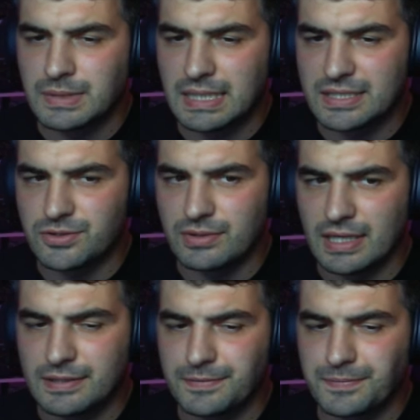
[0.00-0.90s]
Let's do
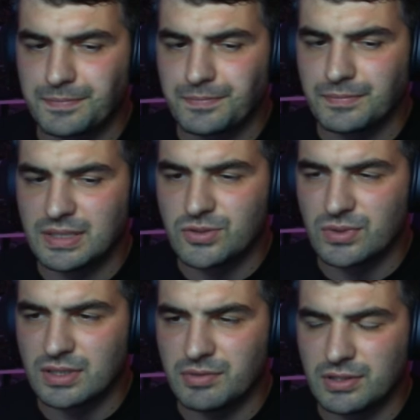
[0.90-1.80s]
that. Let's
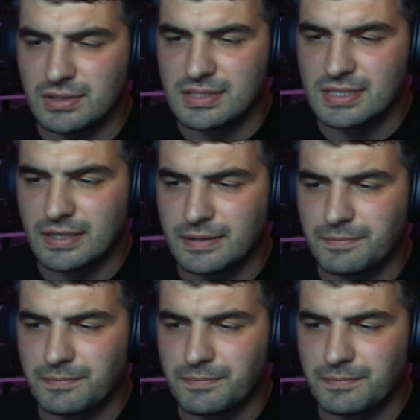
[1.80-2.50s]
work a bit on this deck.